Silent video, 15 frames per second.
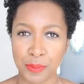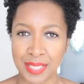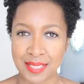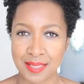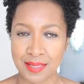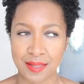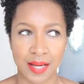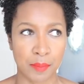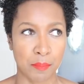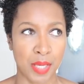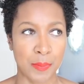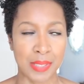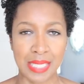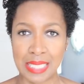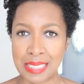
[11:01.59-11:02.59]
places like
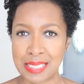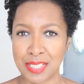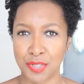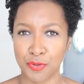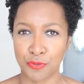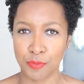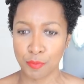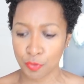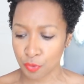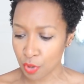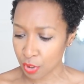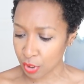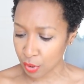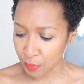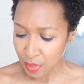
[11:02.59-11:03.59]
maybe India or from
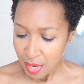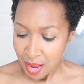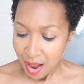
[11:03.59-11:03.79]
Morocco.